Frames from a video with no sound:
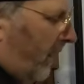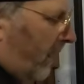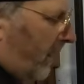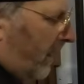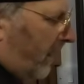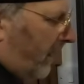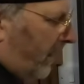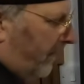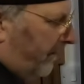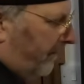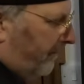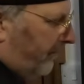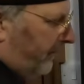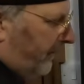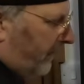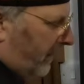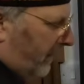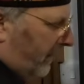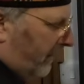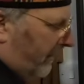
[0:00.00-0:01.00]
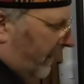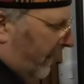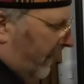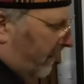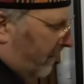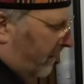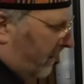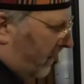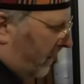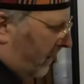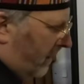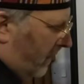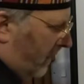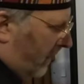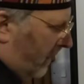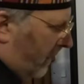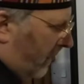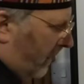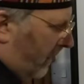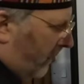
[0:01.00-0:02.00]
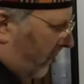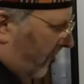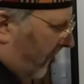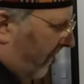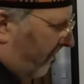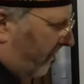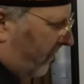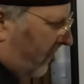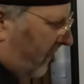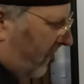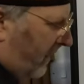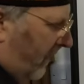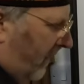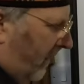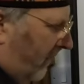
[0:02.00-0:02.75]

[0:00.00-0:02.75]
And then we have the